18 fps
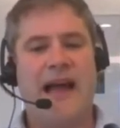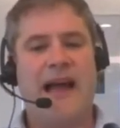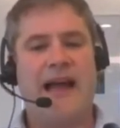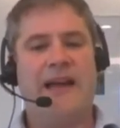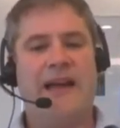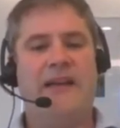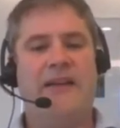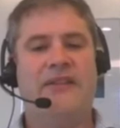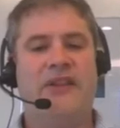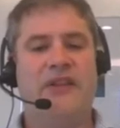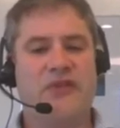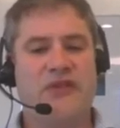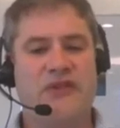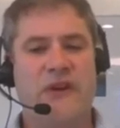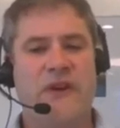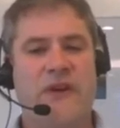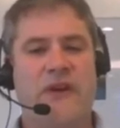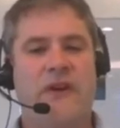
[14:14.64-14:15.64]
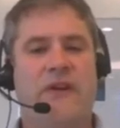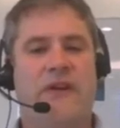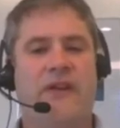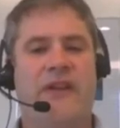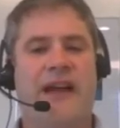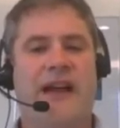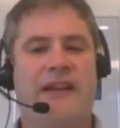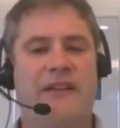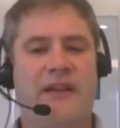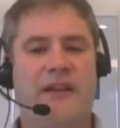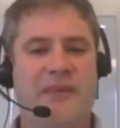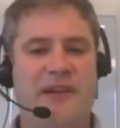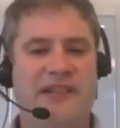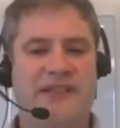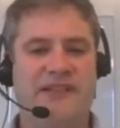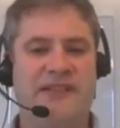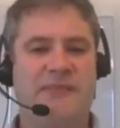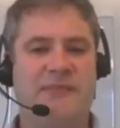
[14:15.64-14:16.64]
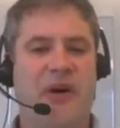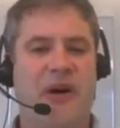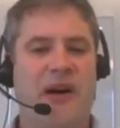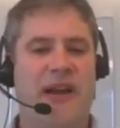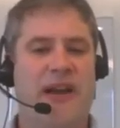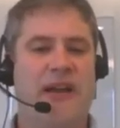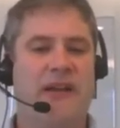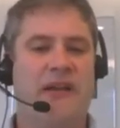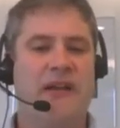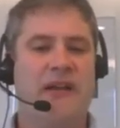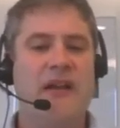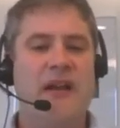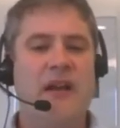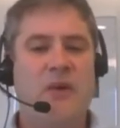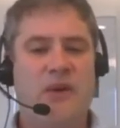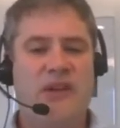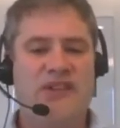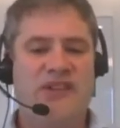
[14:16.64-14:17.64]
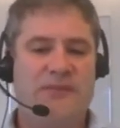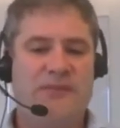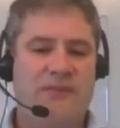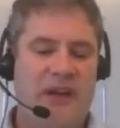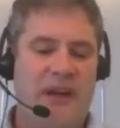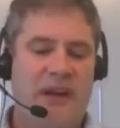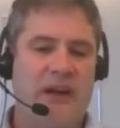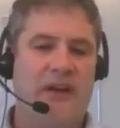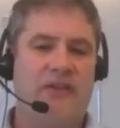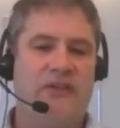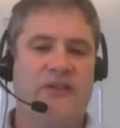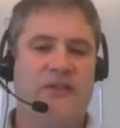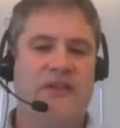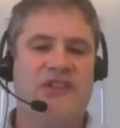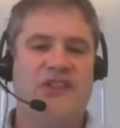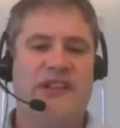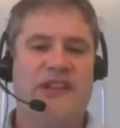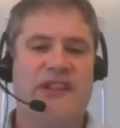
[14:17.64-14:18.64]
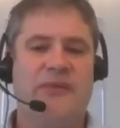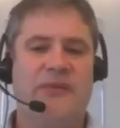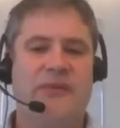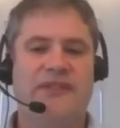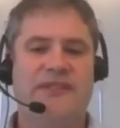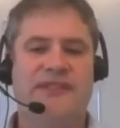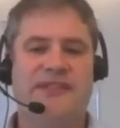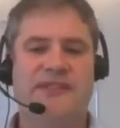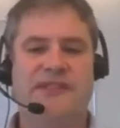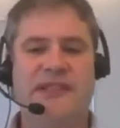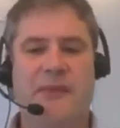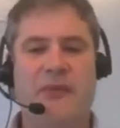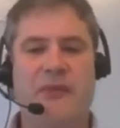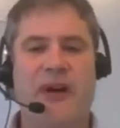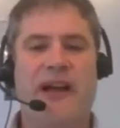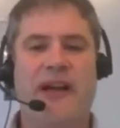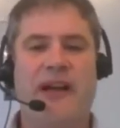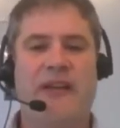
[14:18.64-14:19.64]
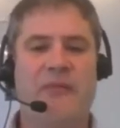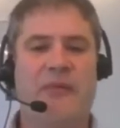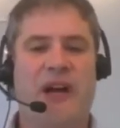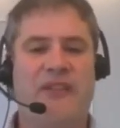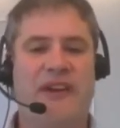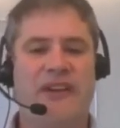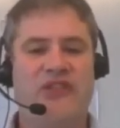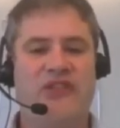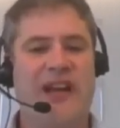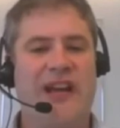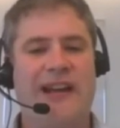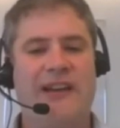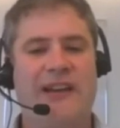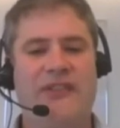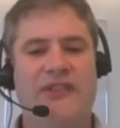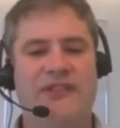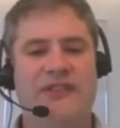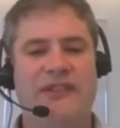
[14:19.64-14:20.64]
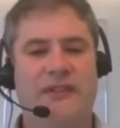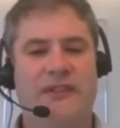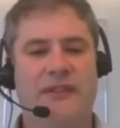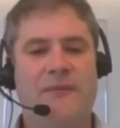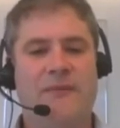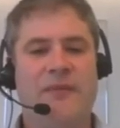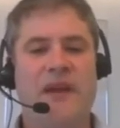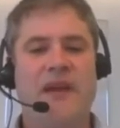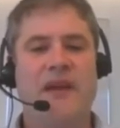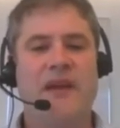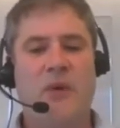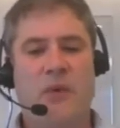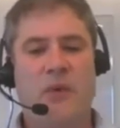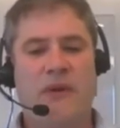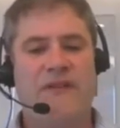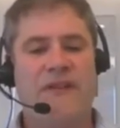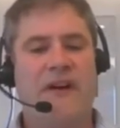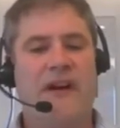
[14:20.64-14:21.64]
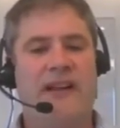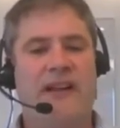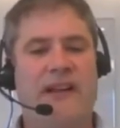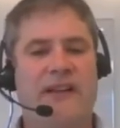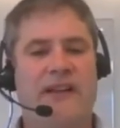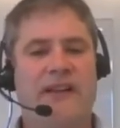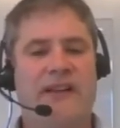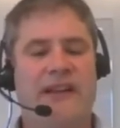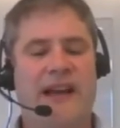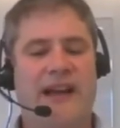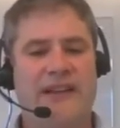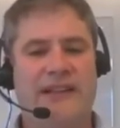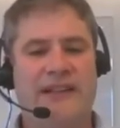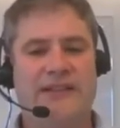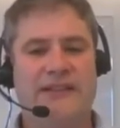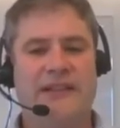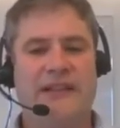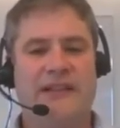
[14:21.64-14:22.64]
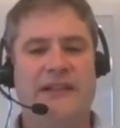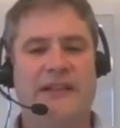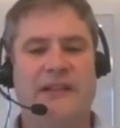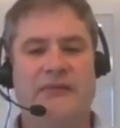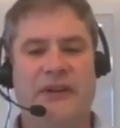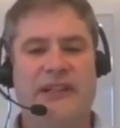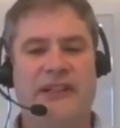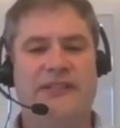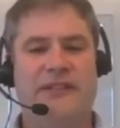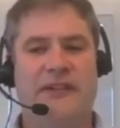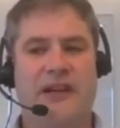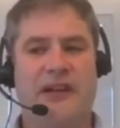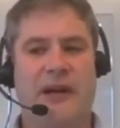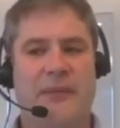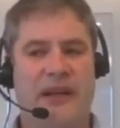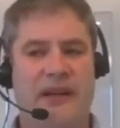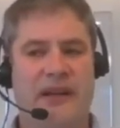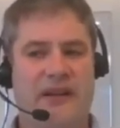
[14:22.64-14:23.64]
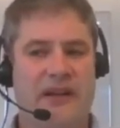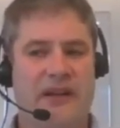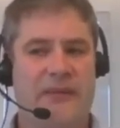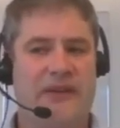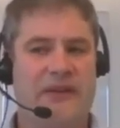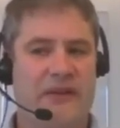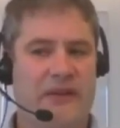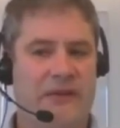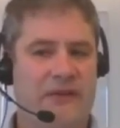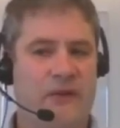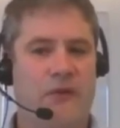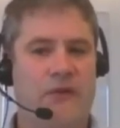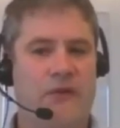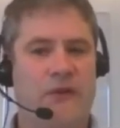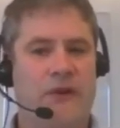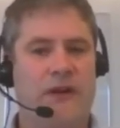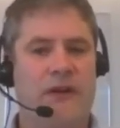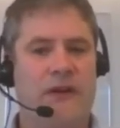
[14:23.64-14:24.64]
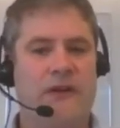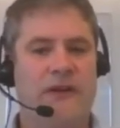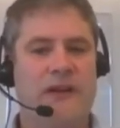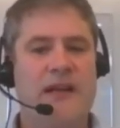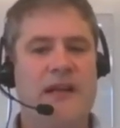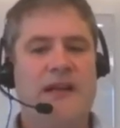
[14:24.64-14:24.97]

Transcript: and the return on that and the business buy in, which you know traditionally was somewhere you might have had challenges on. We're finding that that is you know, really sort of coming, coming to the forefront.